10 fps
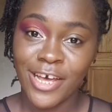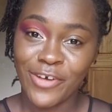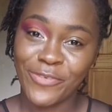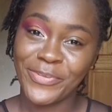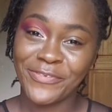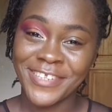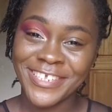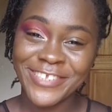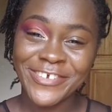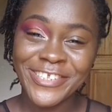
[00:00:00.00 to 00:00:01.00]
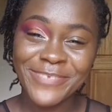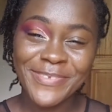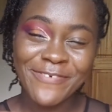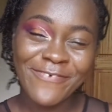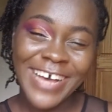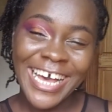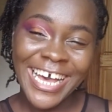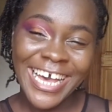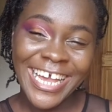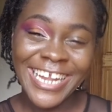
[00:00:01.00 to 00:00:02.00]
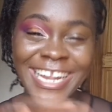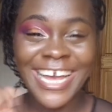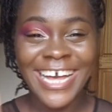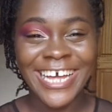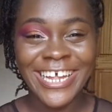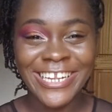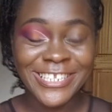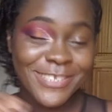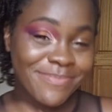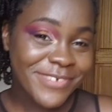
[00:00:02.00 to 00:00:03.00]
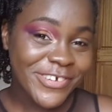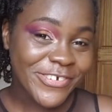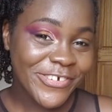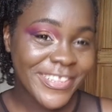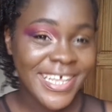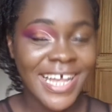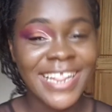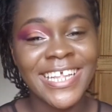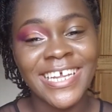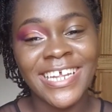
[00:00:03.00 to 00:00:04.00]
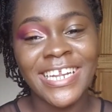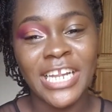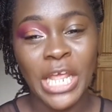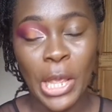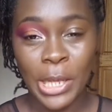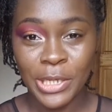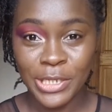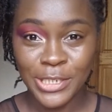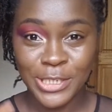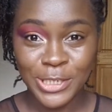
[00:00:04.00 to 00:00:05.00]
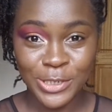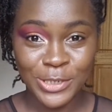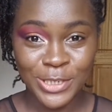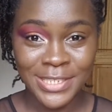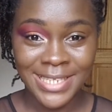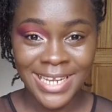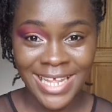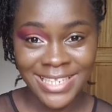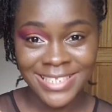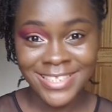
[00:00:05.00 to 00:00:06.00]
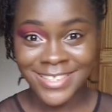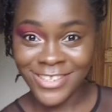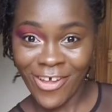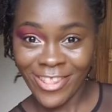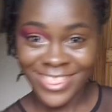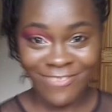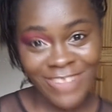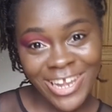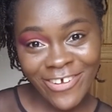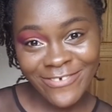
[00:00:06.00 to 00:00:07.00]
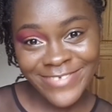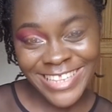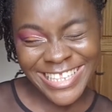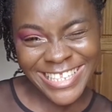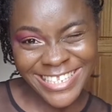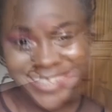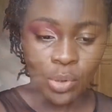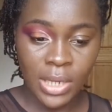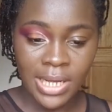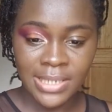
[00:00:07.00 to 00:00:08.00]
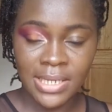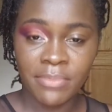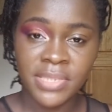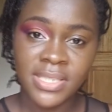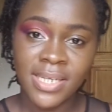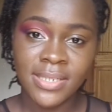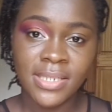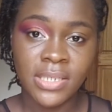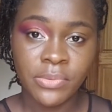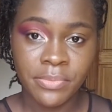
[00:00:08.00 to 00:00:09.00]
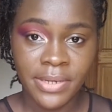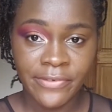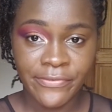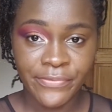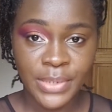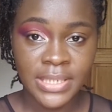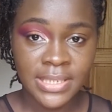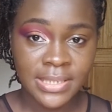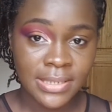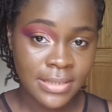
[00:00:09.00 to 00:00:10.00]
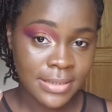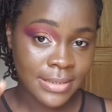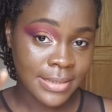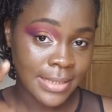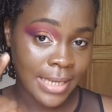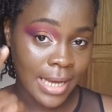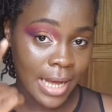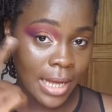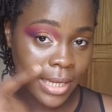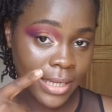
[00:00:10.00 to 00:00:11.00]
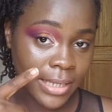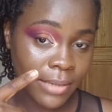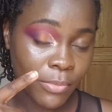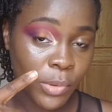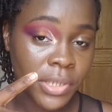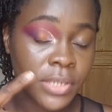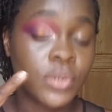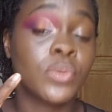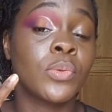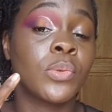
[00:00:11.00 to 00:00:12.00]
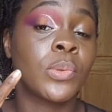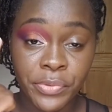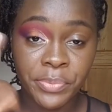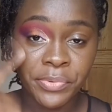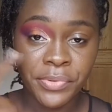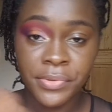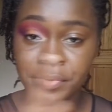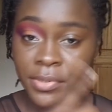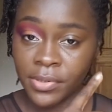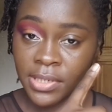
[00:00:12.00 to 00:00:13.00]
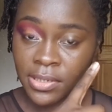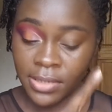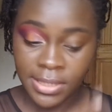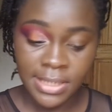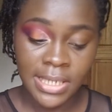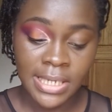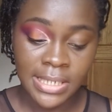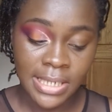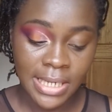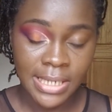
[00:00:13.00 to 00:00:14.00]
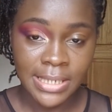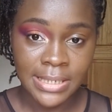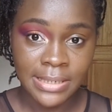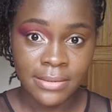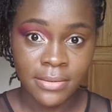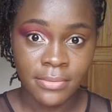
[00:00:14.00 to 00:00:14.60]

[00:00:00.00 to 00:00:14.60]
I hope everything is going to be fine and smooth, and then just let's start the video. As I'm starting with my face, this is the eye that I'm going to reproduce on the other side, and